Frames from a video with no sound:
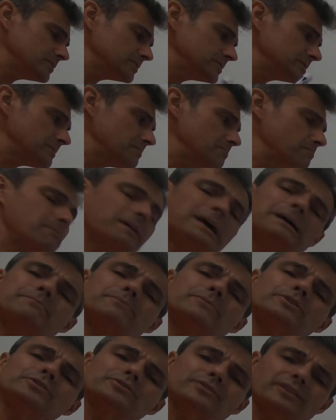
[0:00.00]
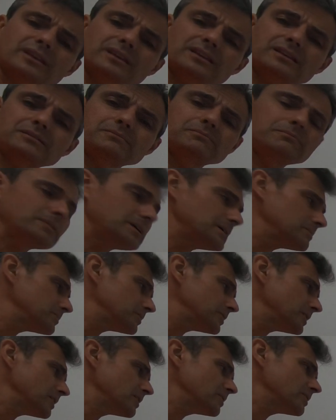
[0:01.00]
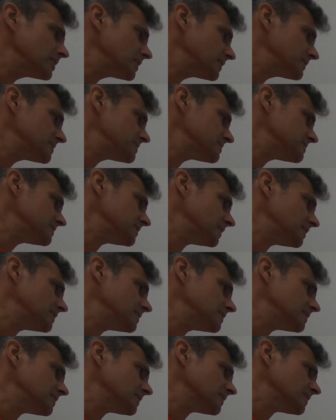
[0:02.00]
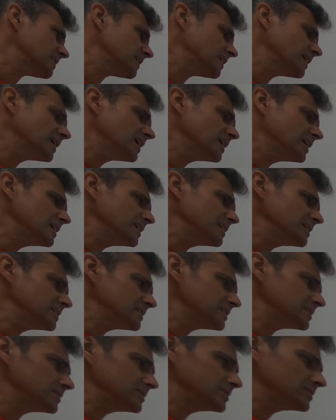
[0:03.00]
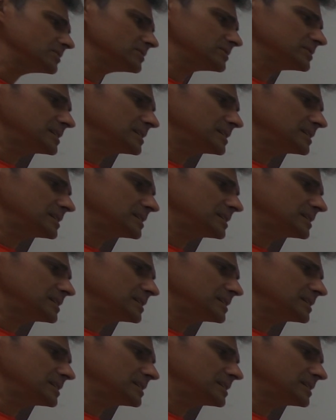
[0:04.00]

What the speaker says: using memory, not understanding. You know,